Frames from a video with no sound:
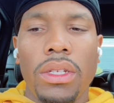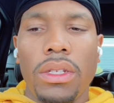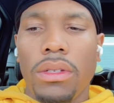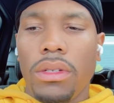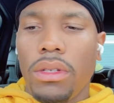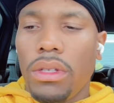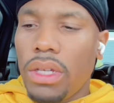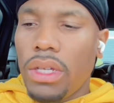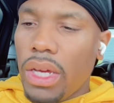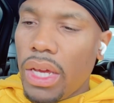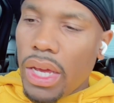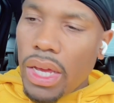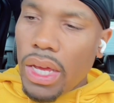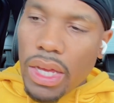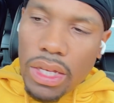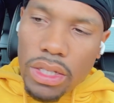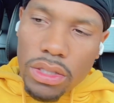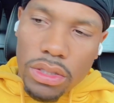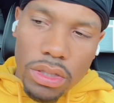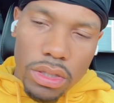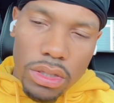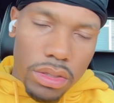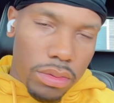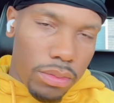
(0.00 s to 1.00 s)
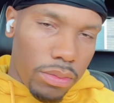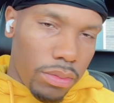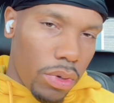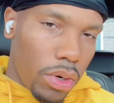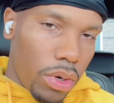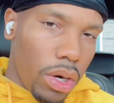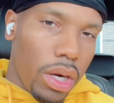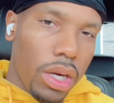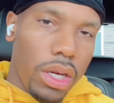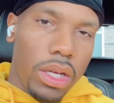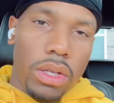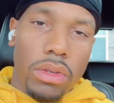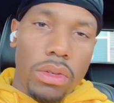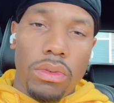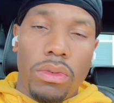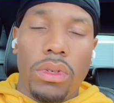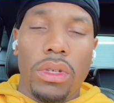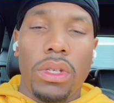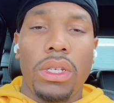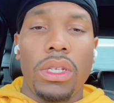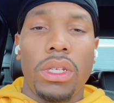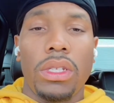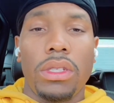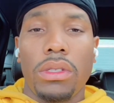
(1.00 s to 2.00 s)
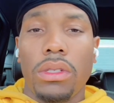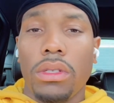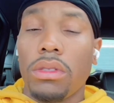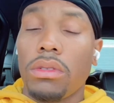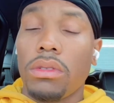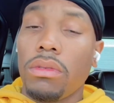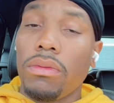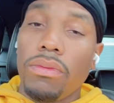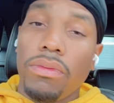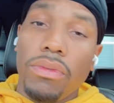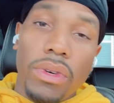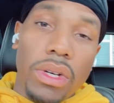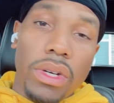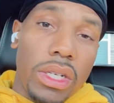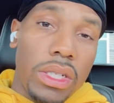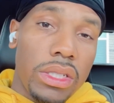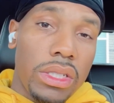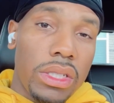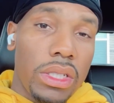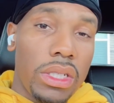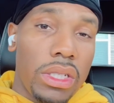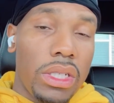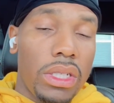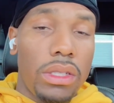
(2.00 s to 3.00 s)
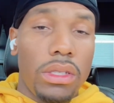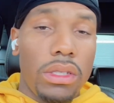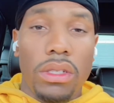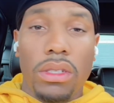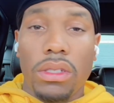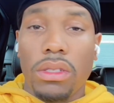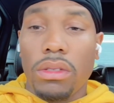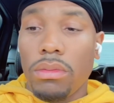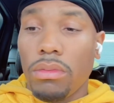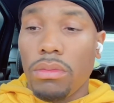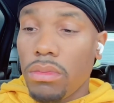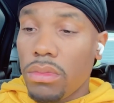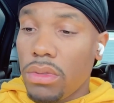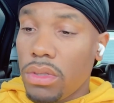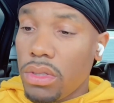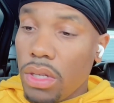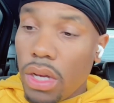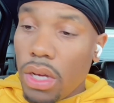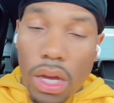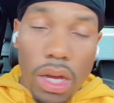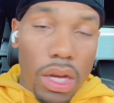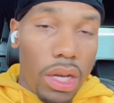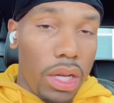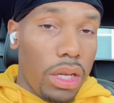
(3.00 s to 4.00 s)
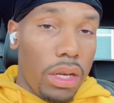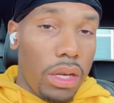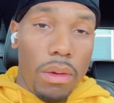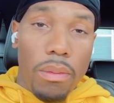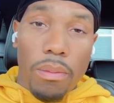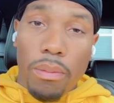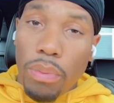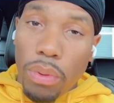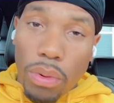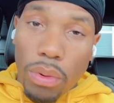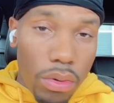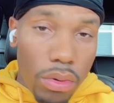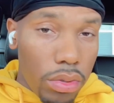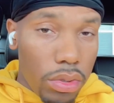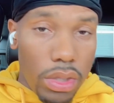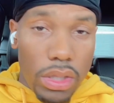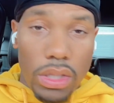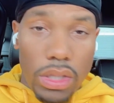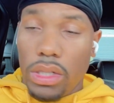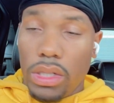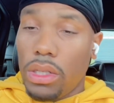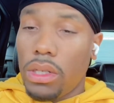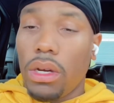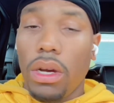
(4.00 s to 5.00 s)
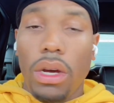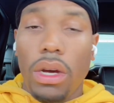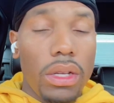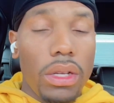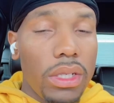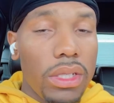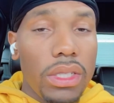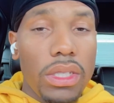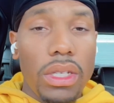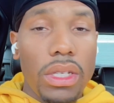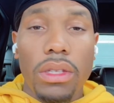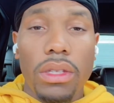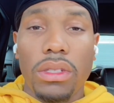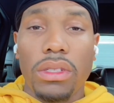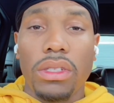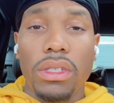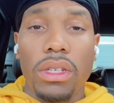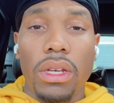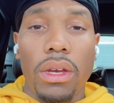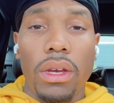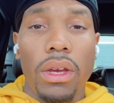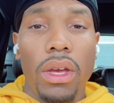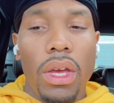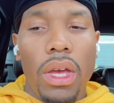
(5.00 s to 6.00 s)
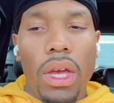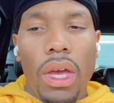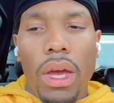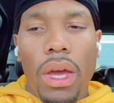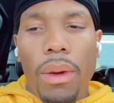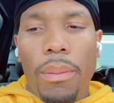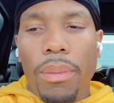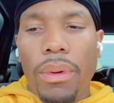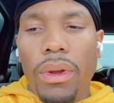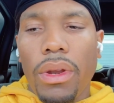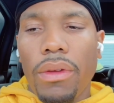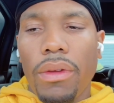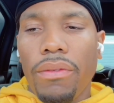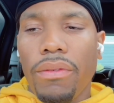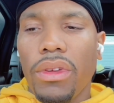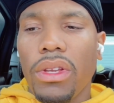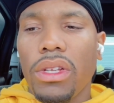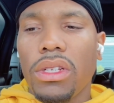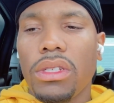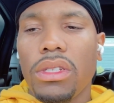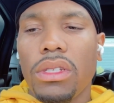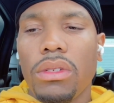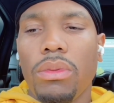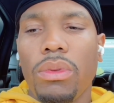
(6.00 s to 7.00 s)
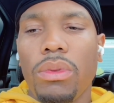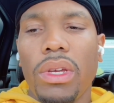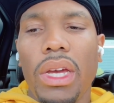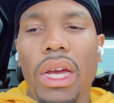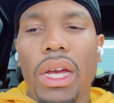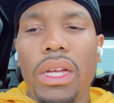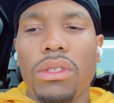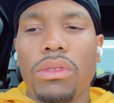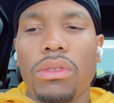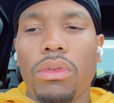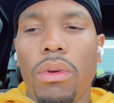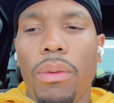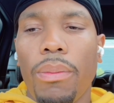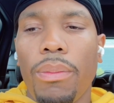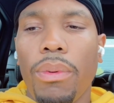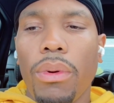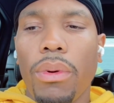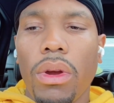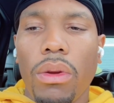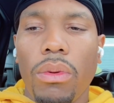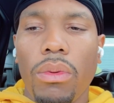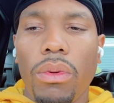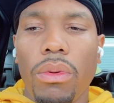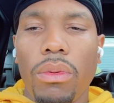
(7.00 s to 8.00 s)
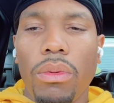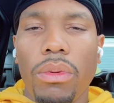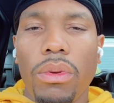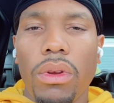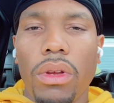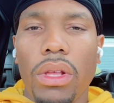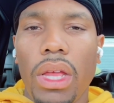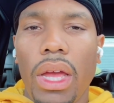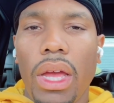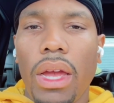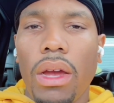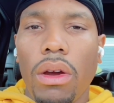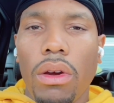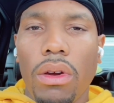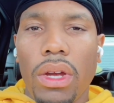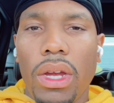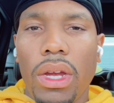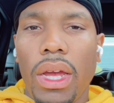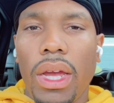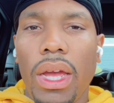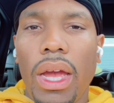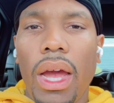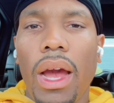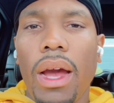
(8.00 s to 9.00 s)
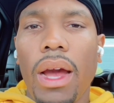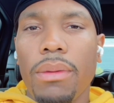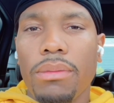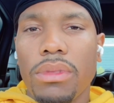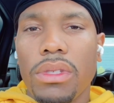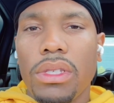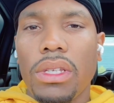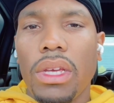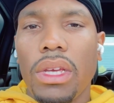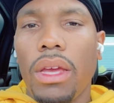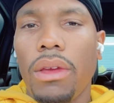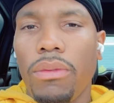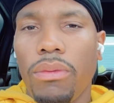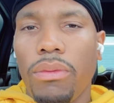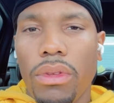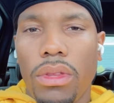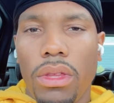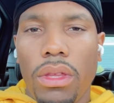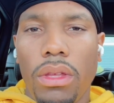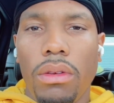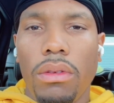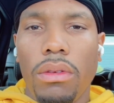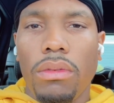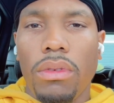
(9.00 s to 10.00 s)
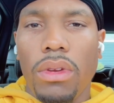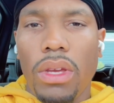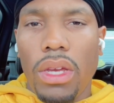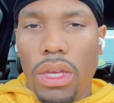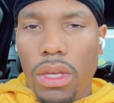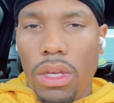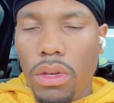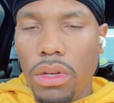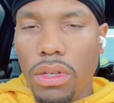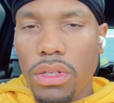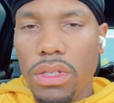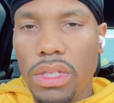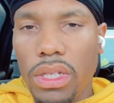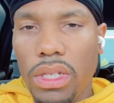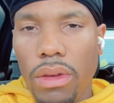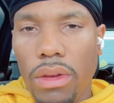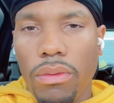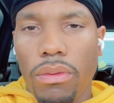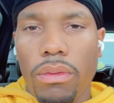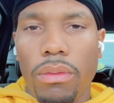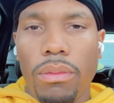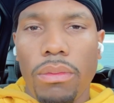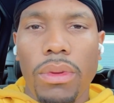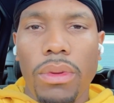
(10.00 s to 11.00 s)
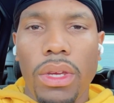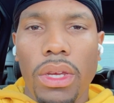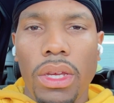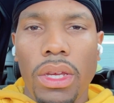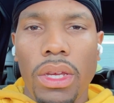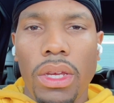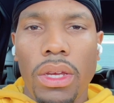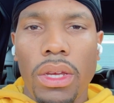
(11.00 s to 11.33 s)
Yeah, it took some arguing, it took some fussing, it took some tugging and pulling and all this other stuff. But eventually we got to a point where we were like, okay, I'm safe with you and you're safe with me.